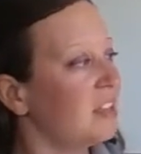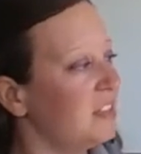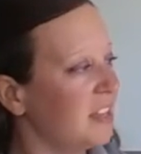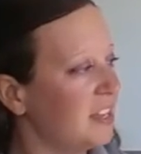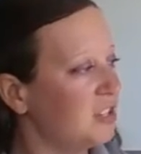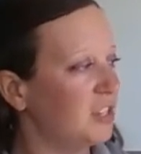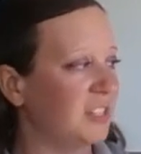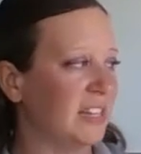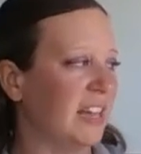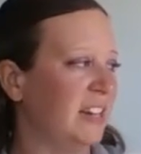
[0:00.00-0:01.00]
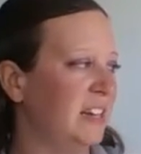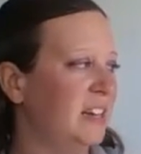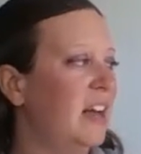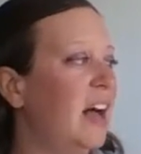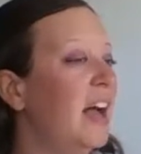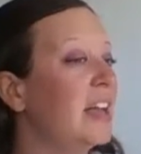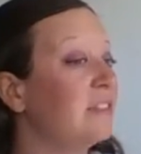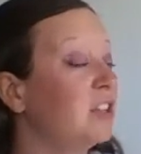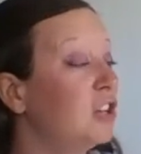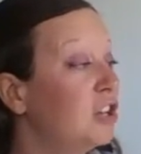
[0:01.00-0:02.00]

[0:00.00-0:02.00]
The angel said, I have